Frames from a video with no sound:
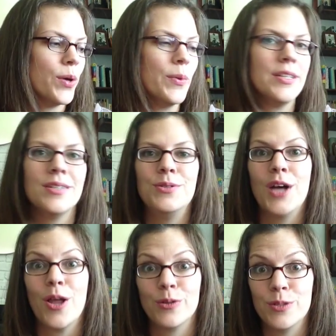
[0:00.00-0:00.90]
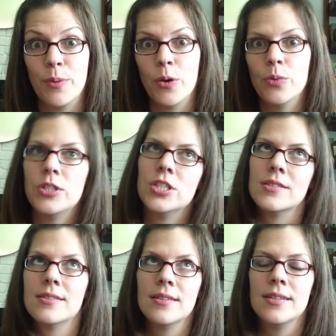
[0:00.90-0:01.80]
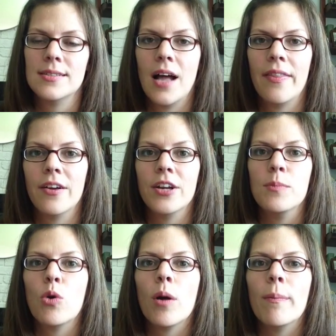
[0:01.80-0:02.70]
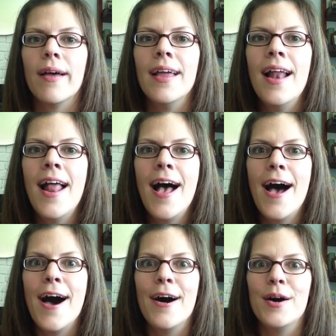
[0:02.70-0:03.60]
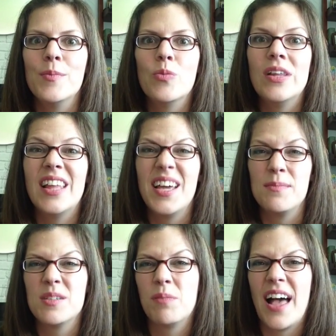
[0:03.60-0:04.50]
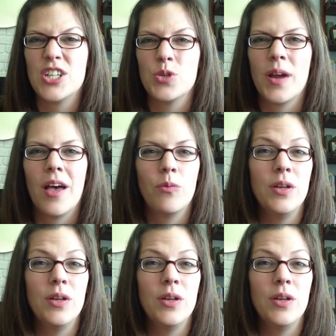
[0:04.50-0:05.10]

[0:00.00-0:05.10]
We went to Donald's boat, which is not there anymore, but we let him splash around.